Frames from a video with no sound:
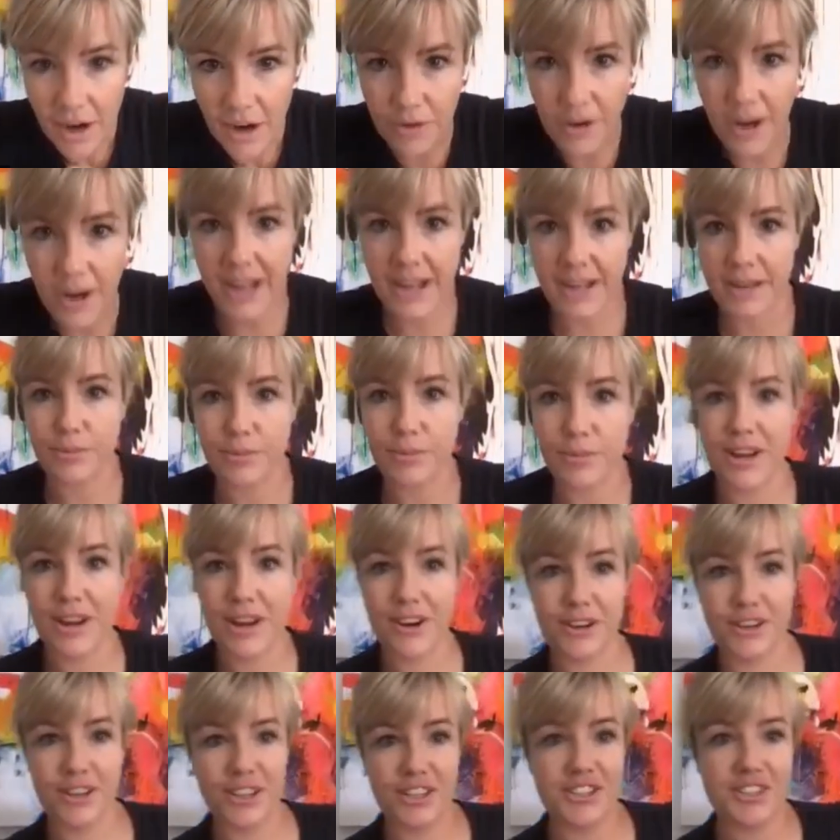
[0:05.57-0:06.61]
right, we are
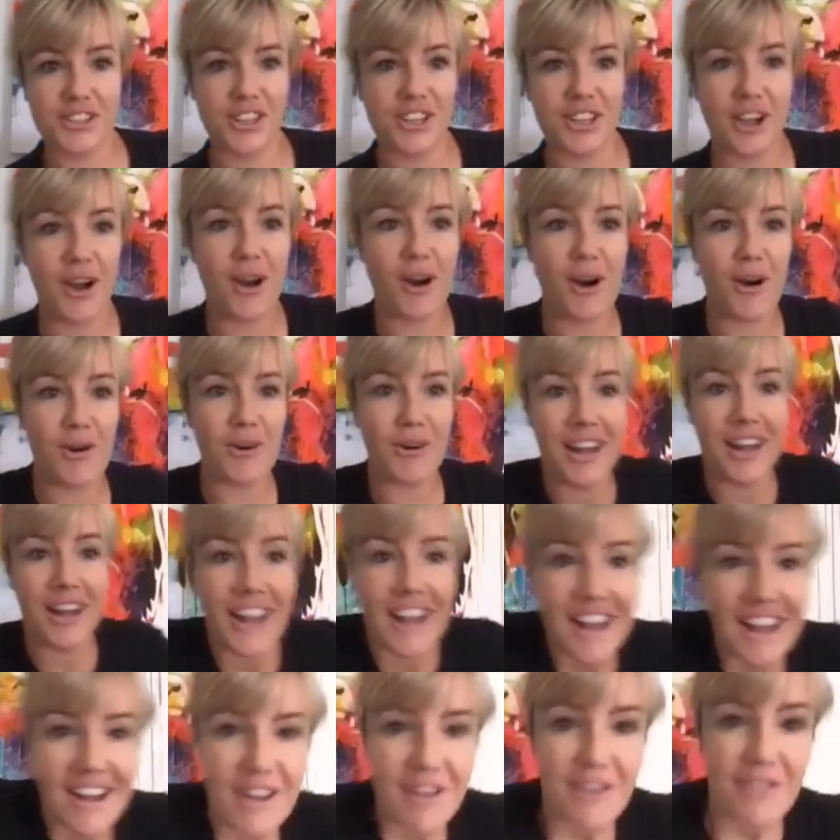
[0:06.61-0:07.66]
good to go.
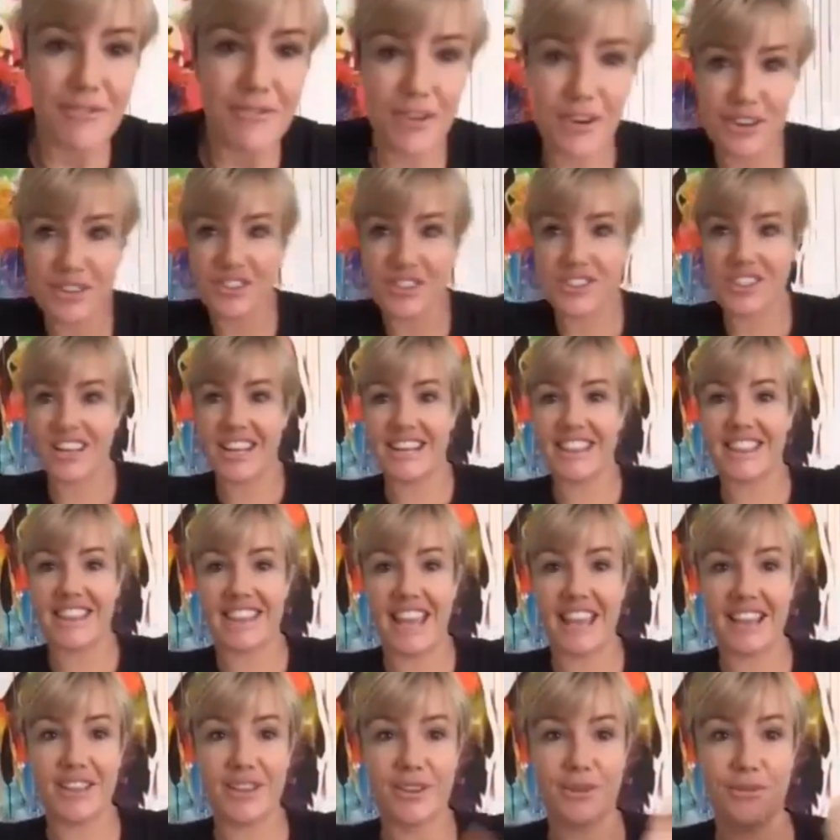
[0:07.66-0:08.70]
Firstly, thank you,